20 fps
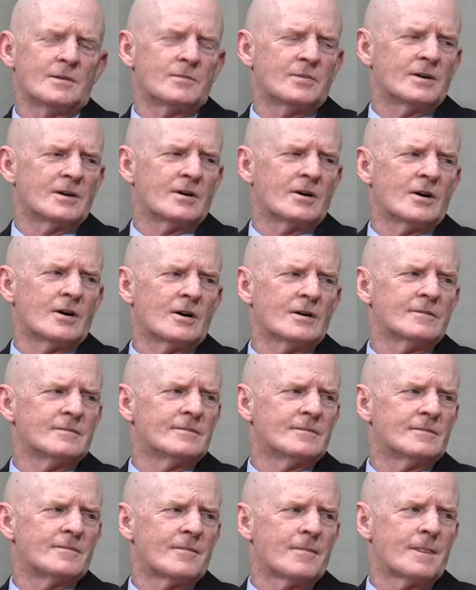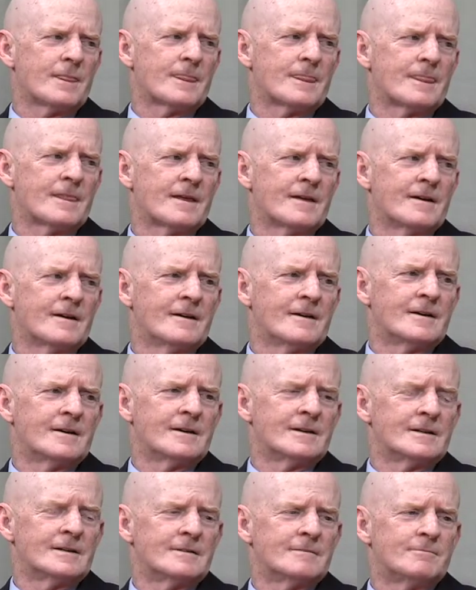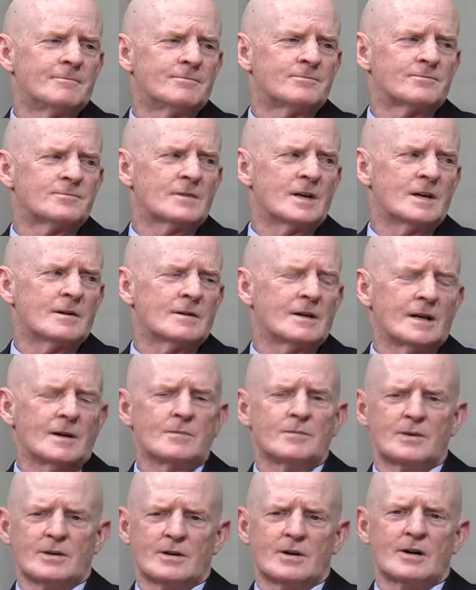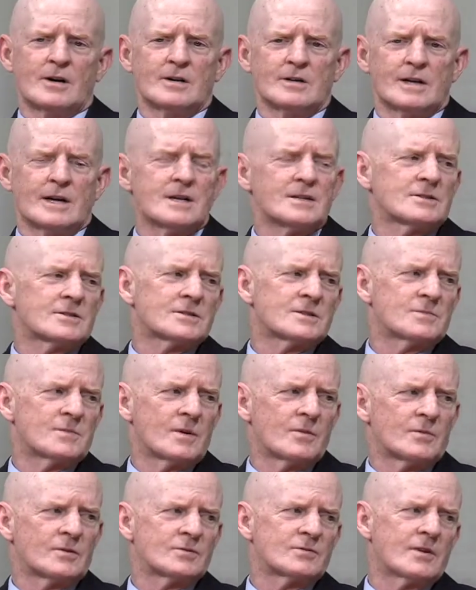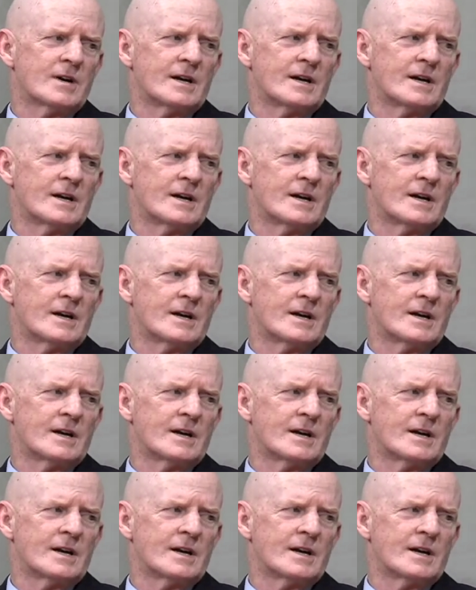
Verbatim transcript: NPR, we go the, we go the way of the pound sterling in, NPR, Nationalist People's yeah.